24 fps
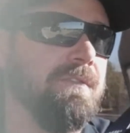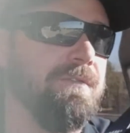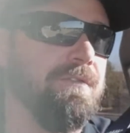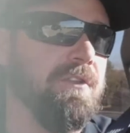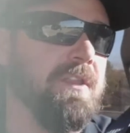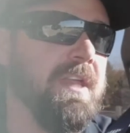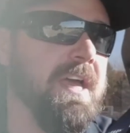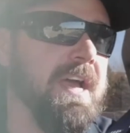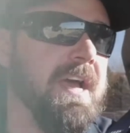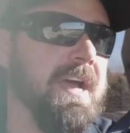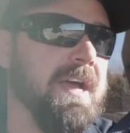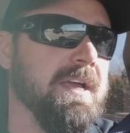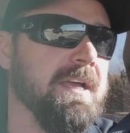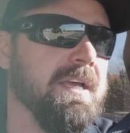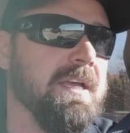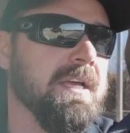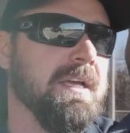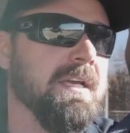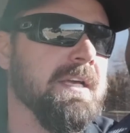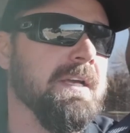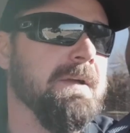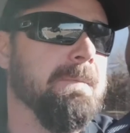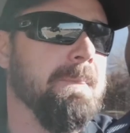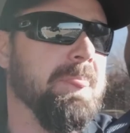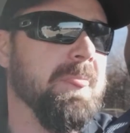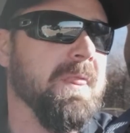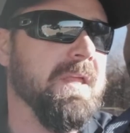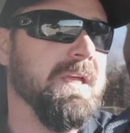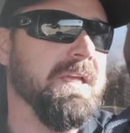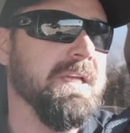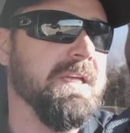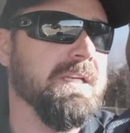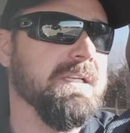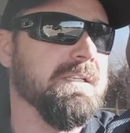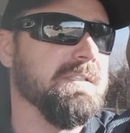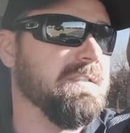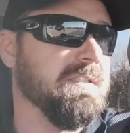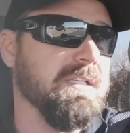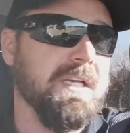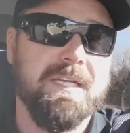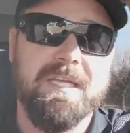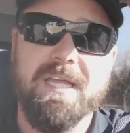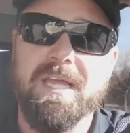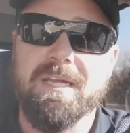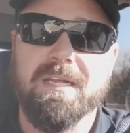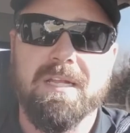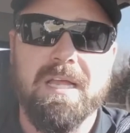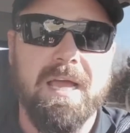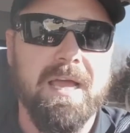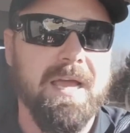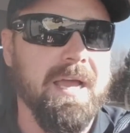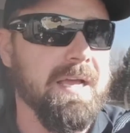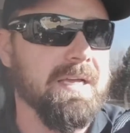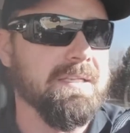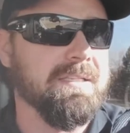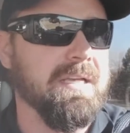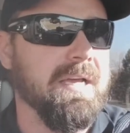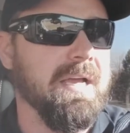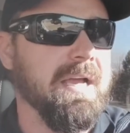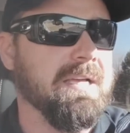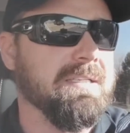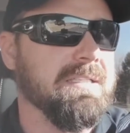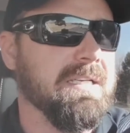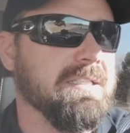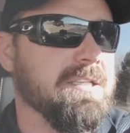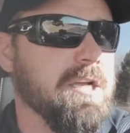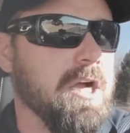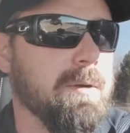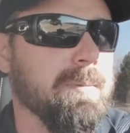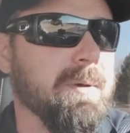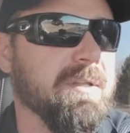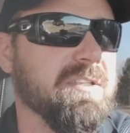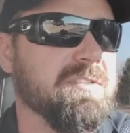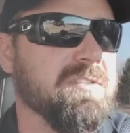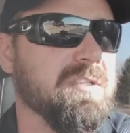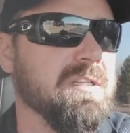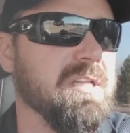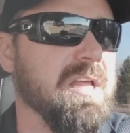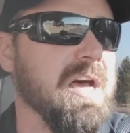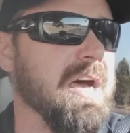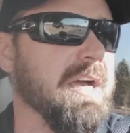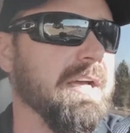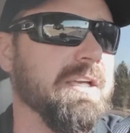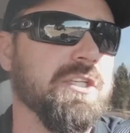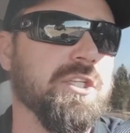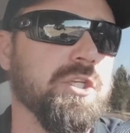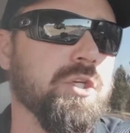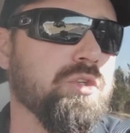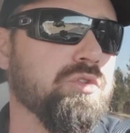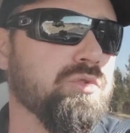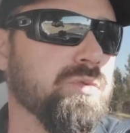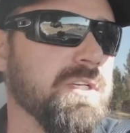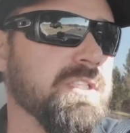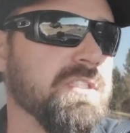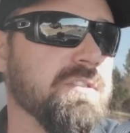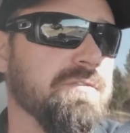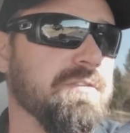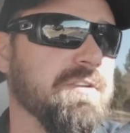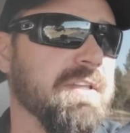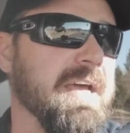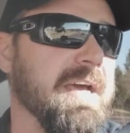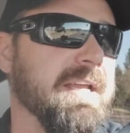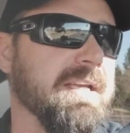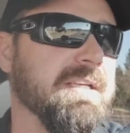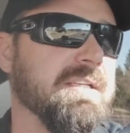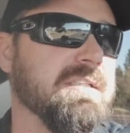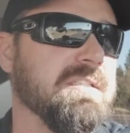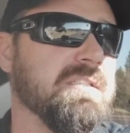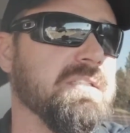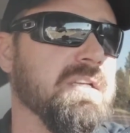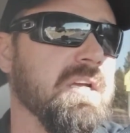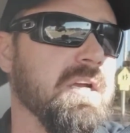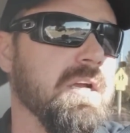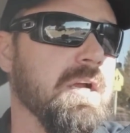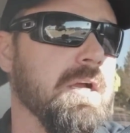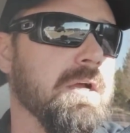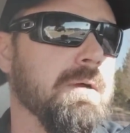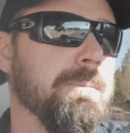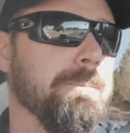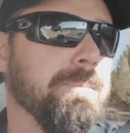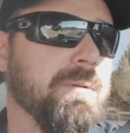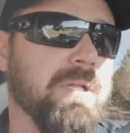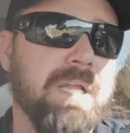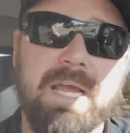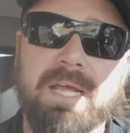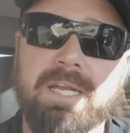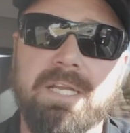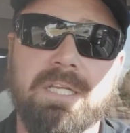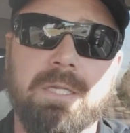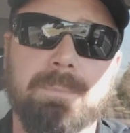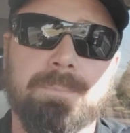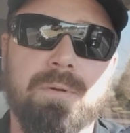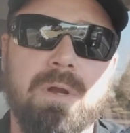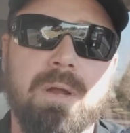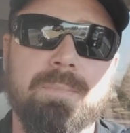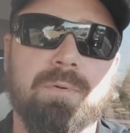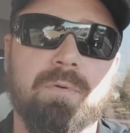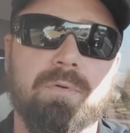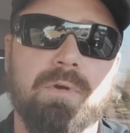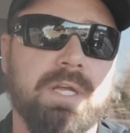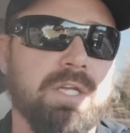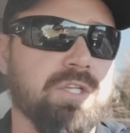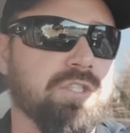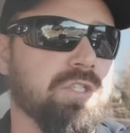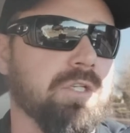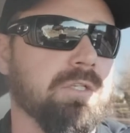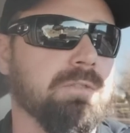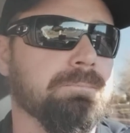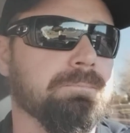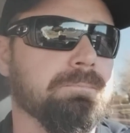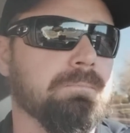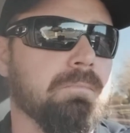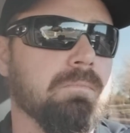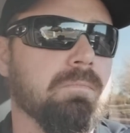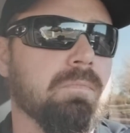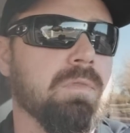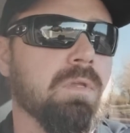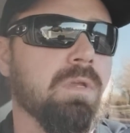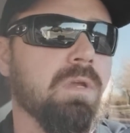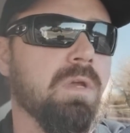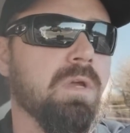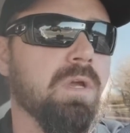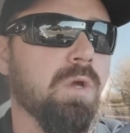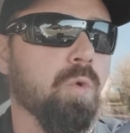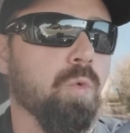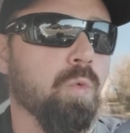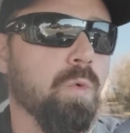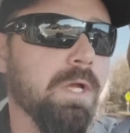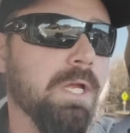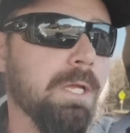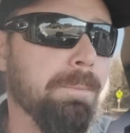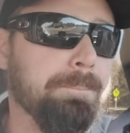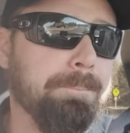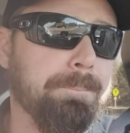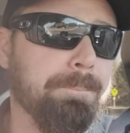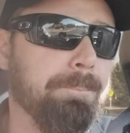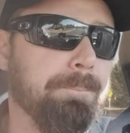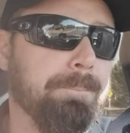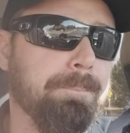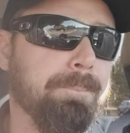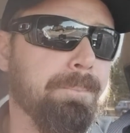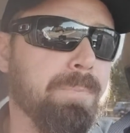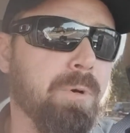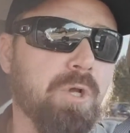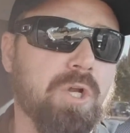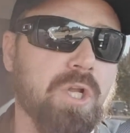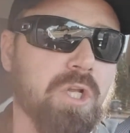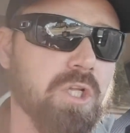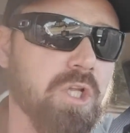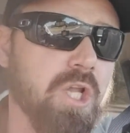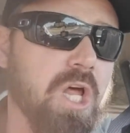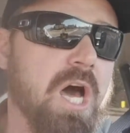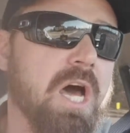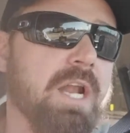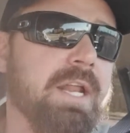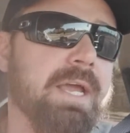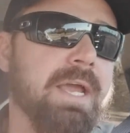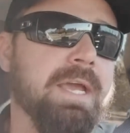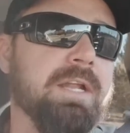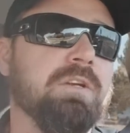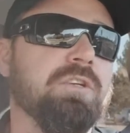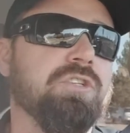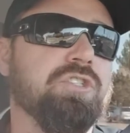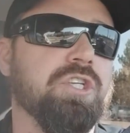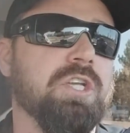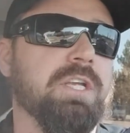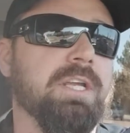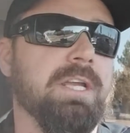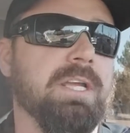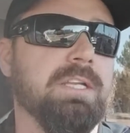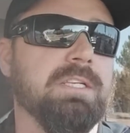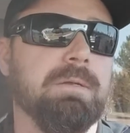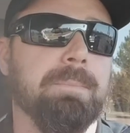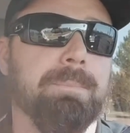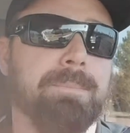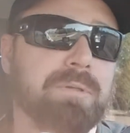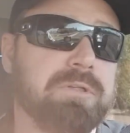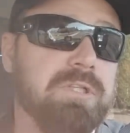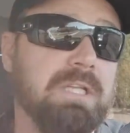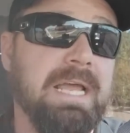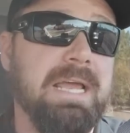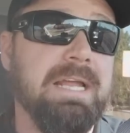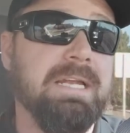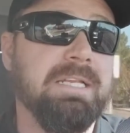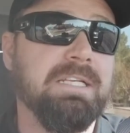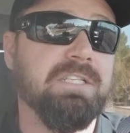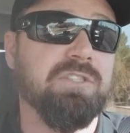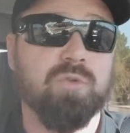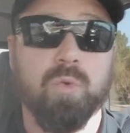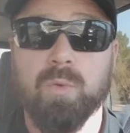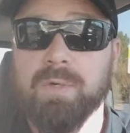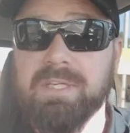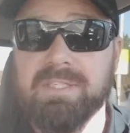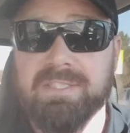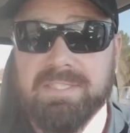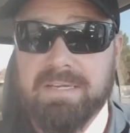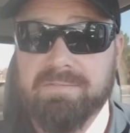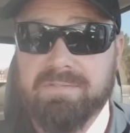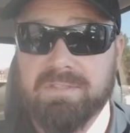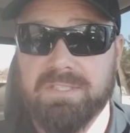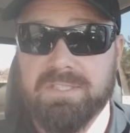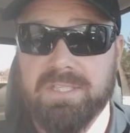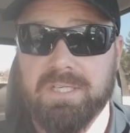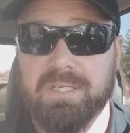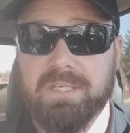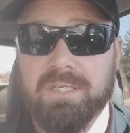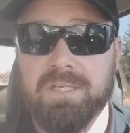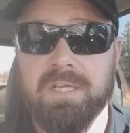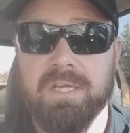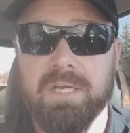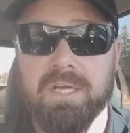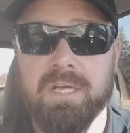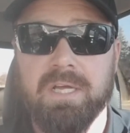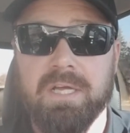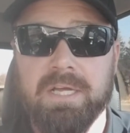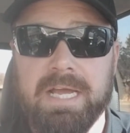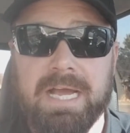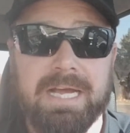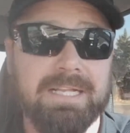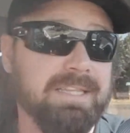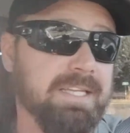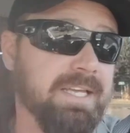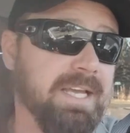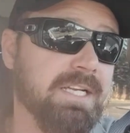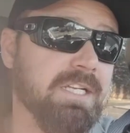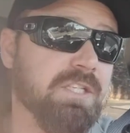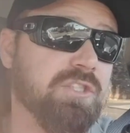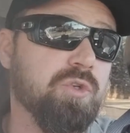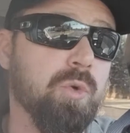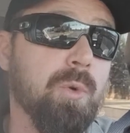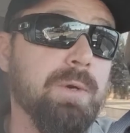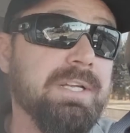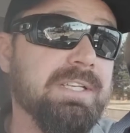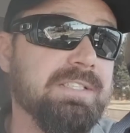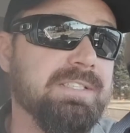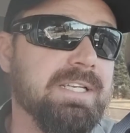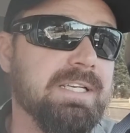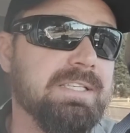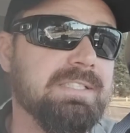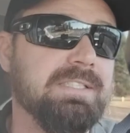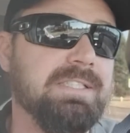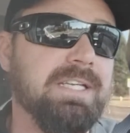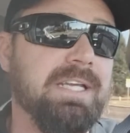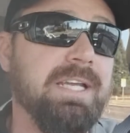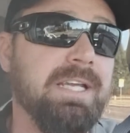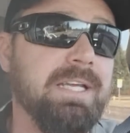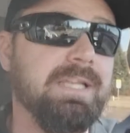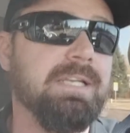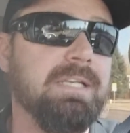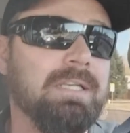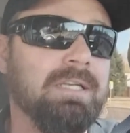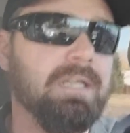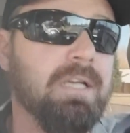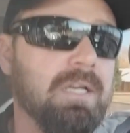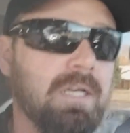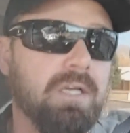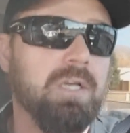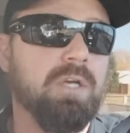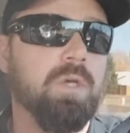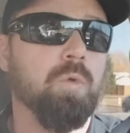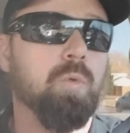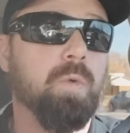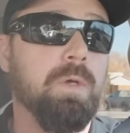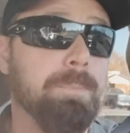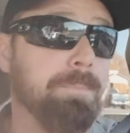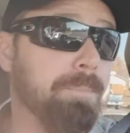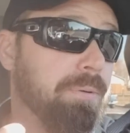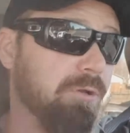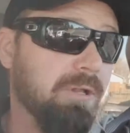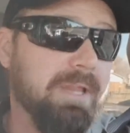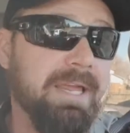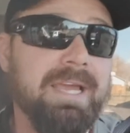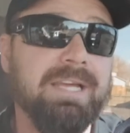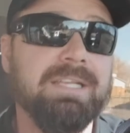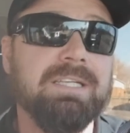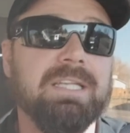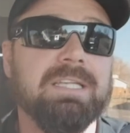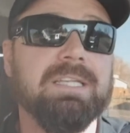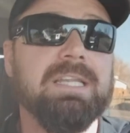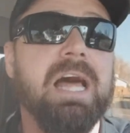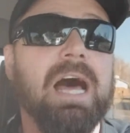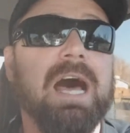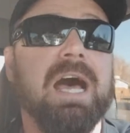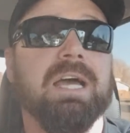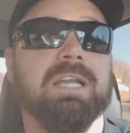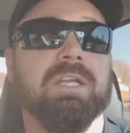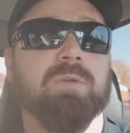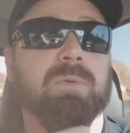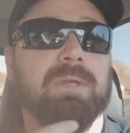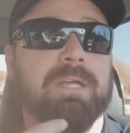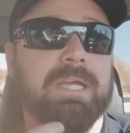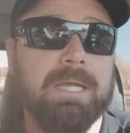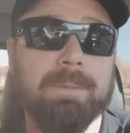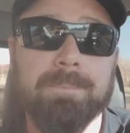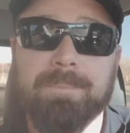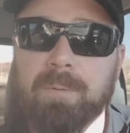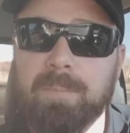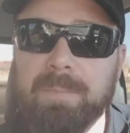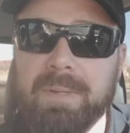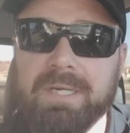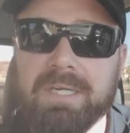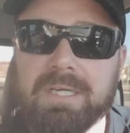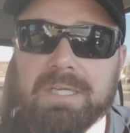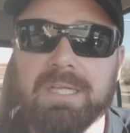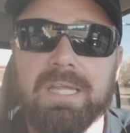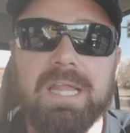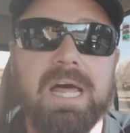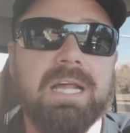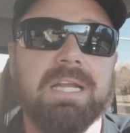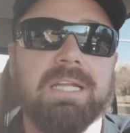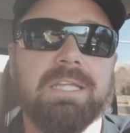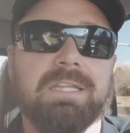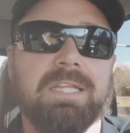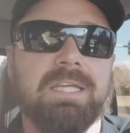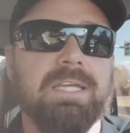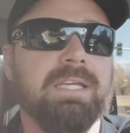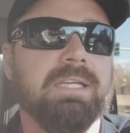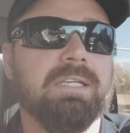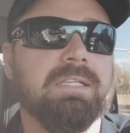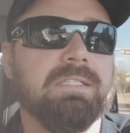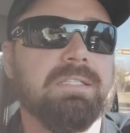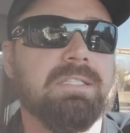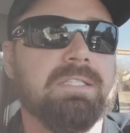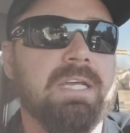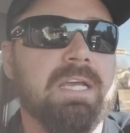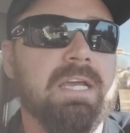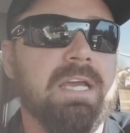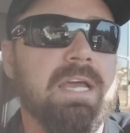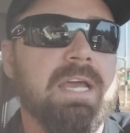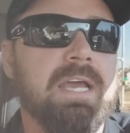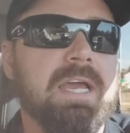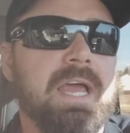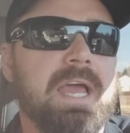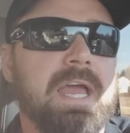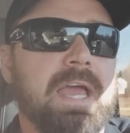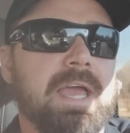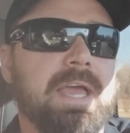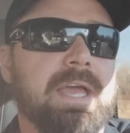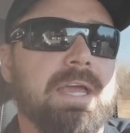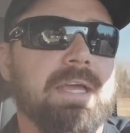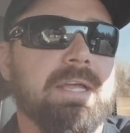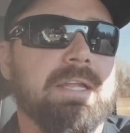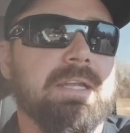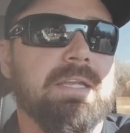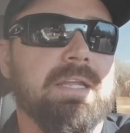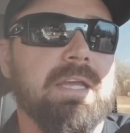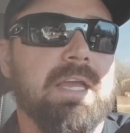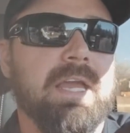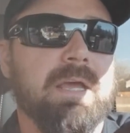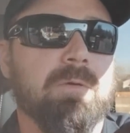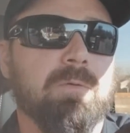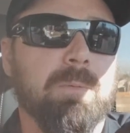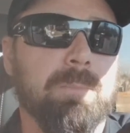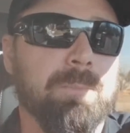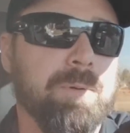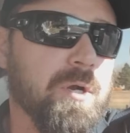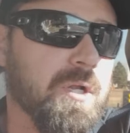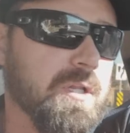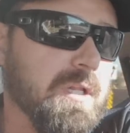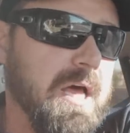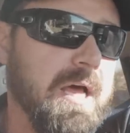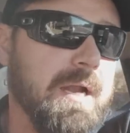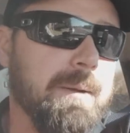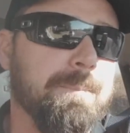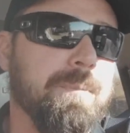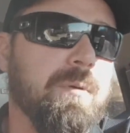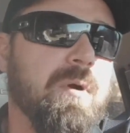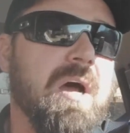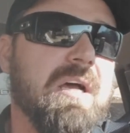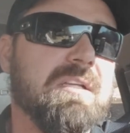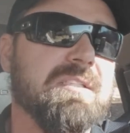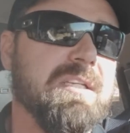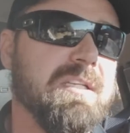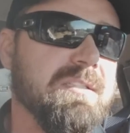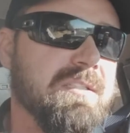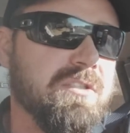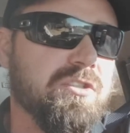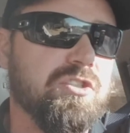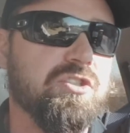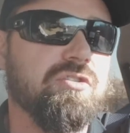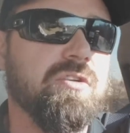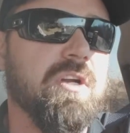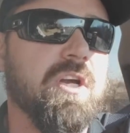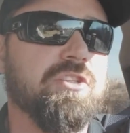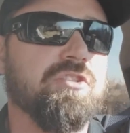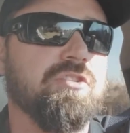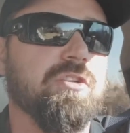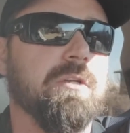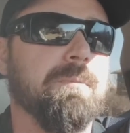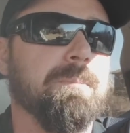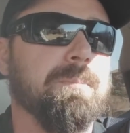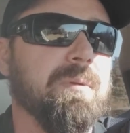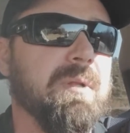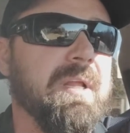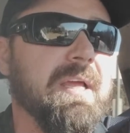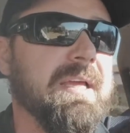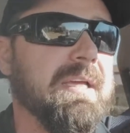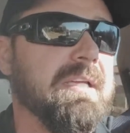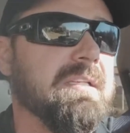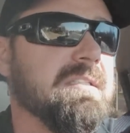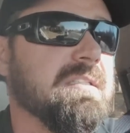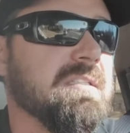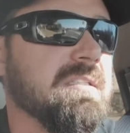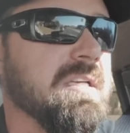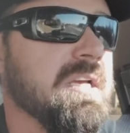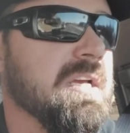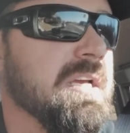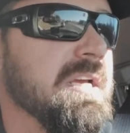for that is, again, as I talk about this a lot, a huge reason for that is planning and preparation. We put a lot of energy into planning 2017. At the end of 2016, we planned a lot and we implemented a lot of things, and we put a lot of process and structure in place